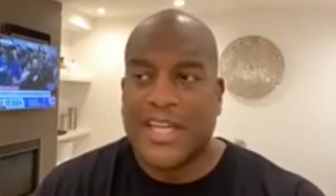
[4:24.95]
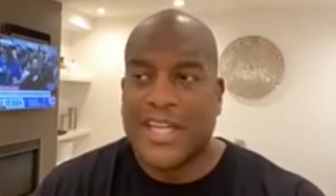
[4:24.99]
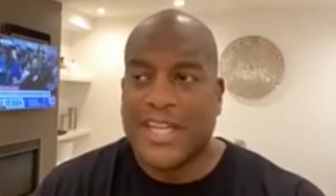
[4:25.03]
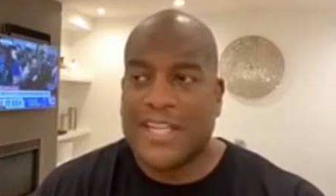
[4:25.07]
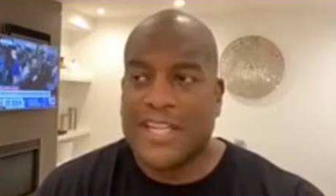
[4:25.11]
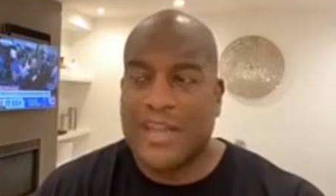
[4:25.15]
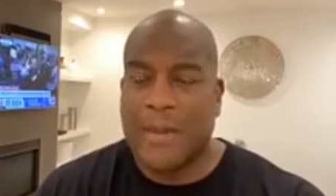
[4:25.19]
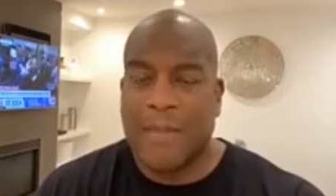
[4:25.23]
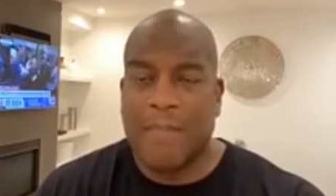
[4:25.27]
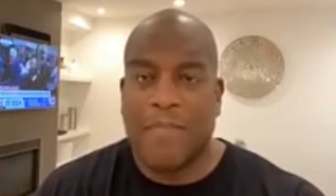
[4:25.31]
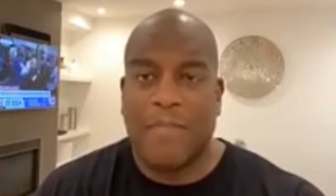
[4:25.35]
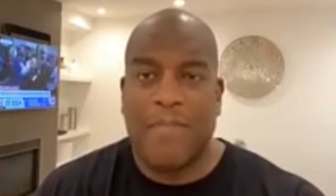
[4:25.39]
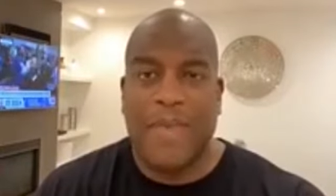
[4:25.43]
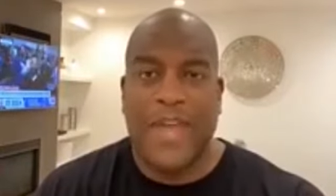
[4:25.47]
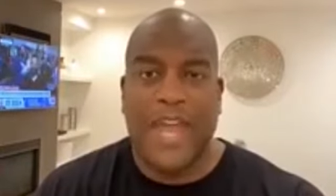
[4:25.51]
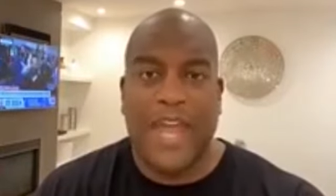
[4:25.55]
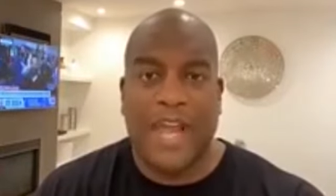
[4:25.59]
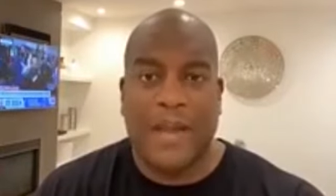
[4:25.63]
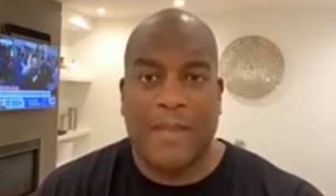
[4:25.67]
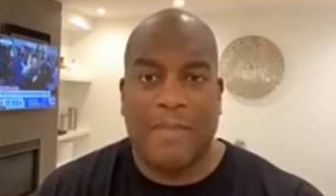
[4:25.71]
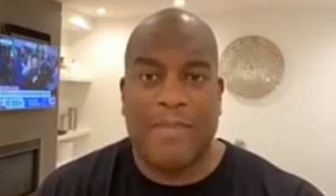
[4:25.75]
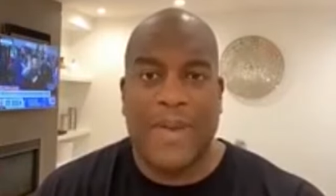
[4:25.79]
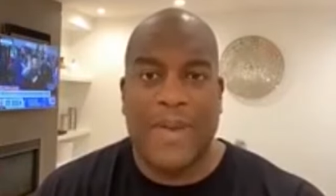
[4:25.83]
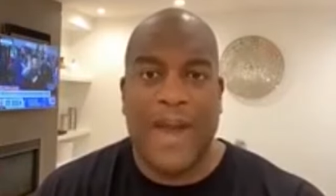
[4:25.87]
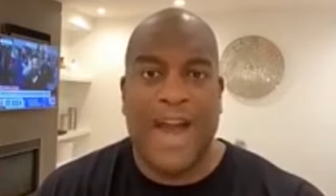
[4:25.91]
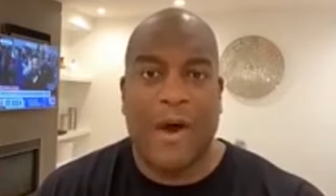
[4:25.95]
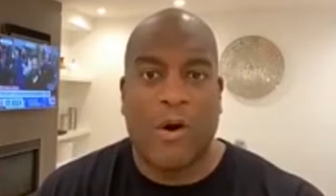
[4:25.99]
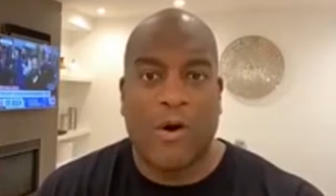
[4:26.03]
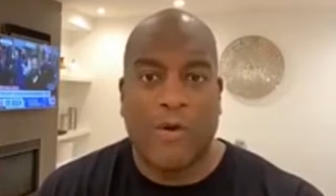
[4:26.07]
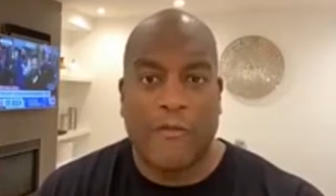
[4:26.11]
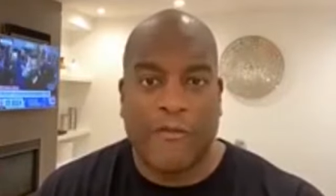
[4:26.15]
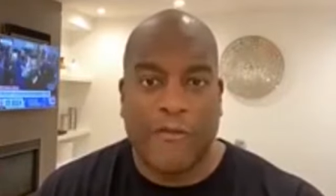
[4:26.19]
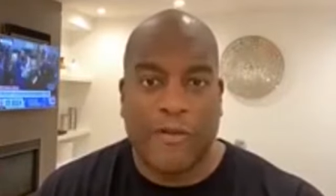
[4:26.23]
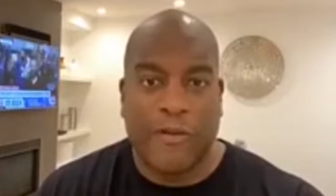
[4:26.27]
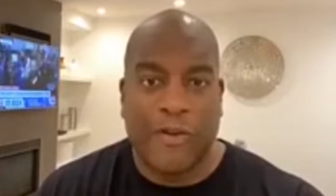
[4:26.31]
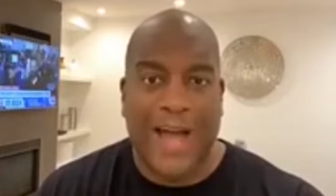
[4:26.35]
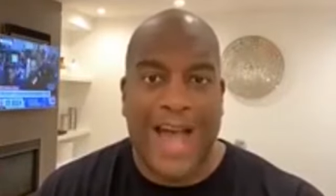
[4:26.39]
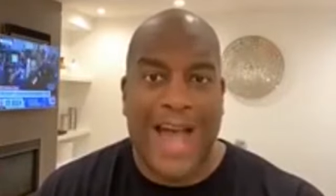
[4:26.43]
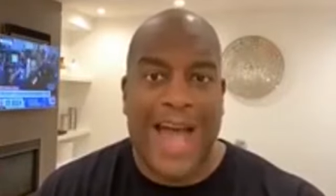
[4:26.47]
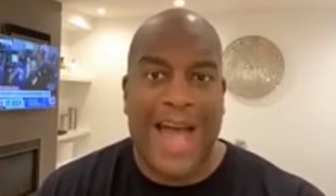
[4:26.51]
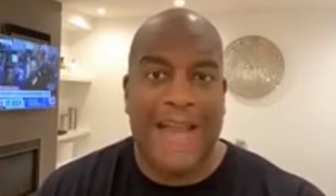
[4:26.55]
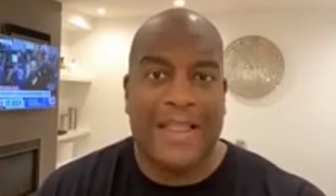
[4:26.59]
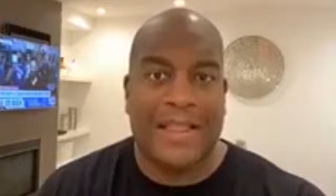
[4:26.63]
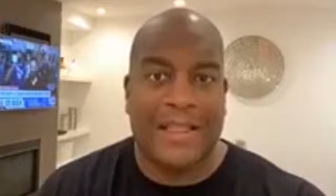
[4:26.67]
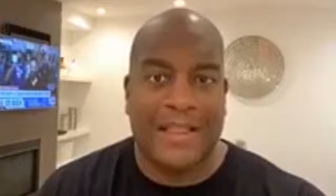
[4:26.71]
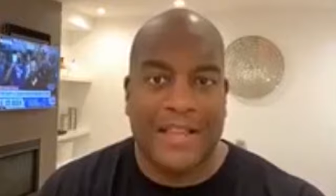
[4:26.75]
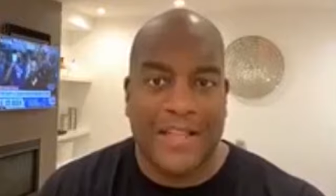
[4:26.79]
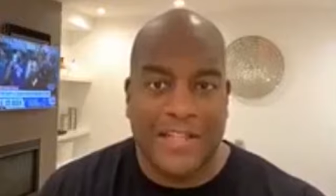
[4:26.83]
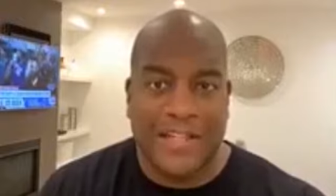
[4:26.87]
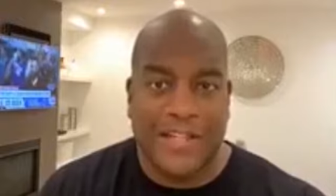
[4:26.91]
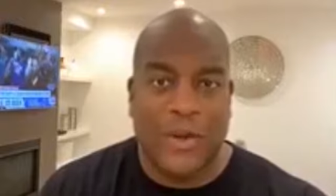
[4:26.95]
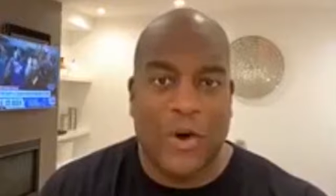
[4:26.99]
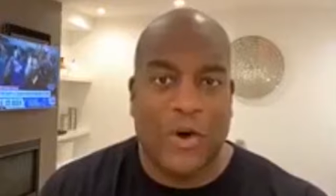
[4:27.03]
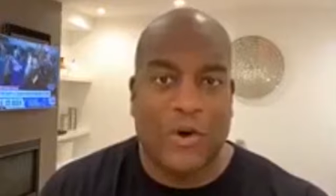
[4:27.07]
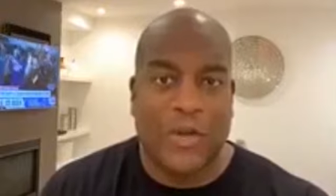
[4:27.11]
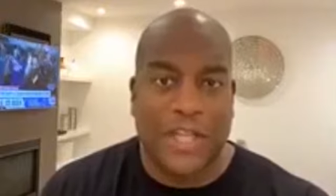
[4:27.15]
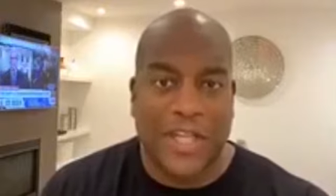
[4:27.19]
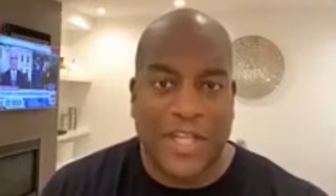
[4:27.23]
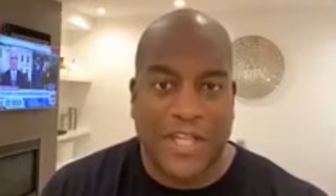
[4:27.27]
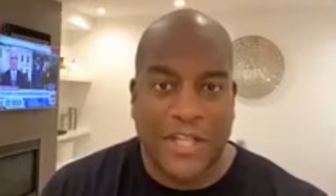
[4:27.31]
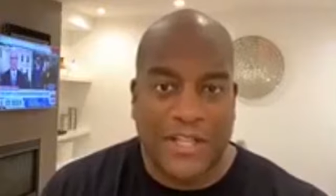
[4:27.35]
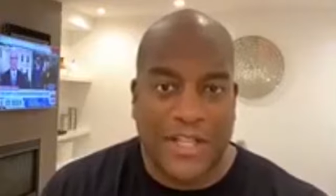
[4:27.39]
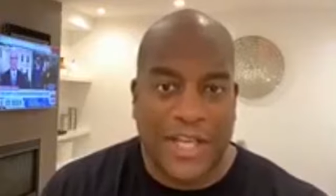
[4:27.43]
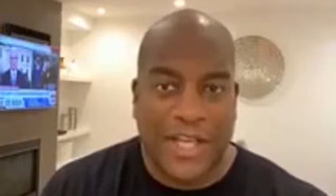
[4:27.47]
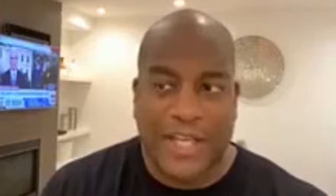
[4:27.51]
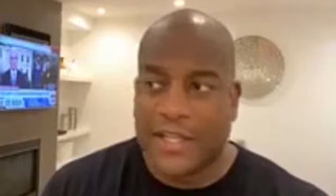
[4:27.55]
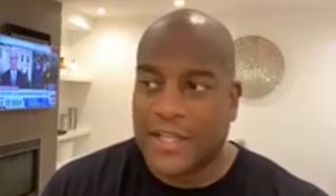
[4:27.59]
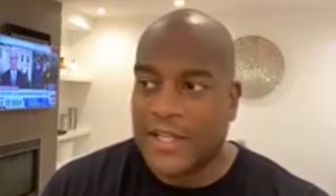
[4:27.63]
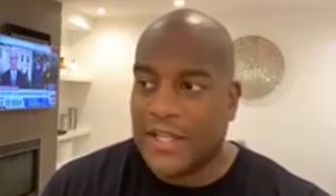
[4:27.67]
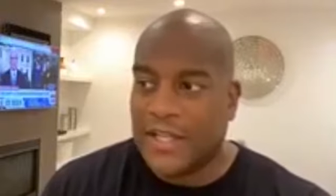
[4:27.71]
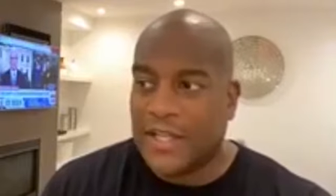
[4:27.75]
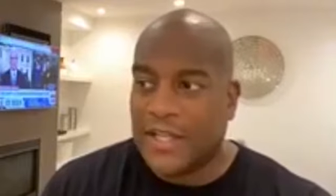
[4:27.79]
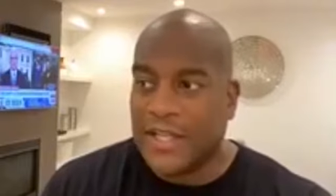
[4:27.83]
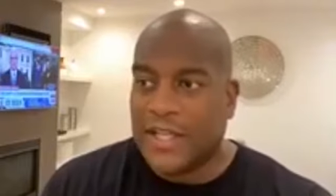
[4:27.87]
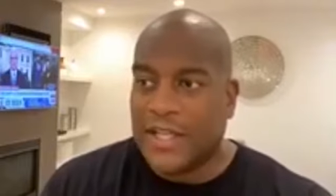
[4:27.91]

He's a big, powerful athlete goalie. Like